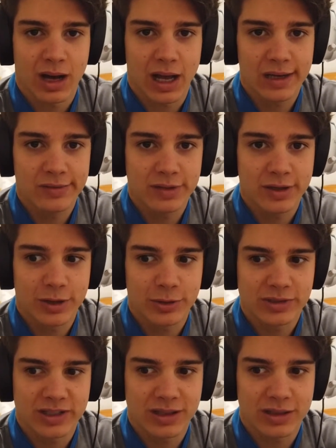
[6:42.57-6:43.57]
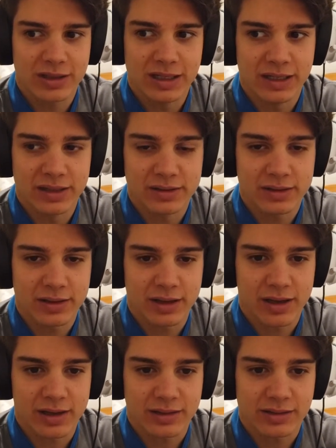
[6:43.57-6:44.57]
I live in a hotel and
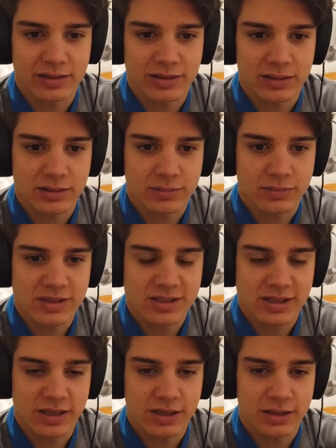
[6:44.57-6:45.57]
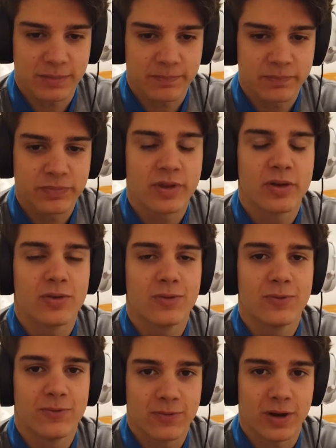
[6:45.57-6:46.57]
I can say,
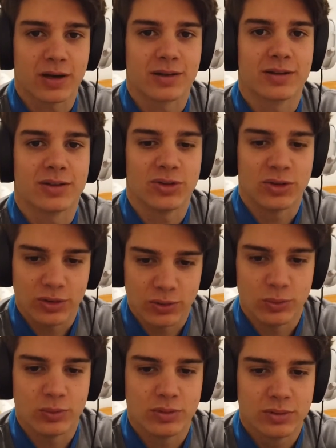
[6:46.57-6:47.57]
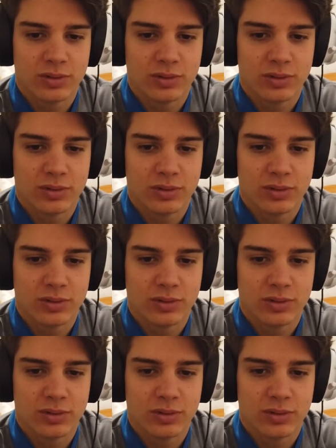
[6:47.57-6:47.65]
fuck you.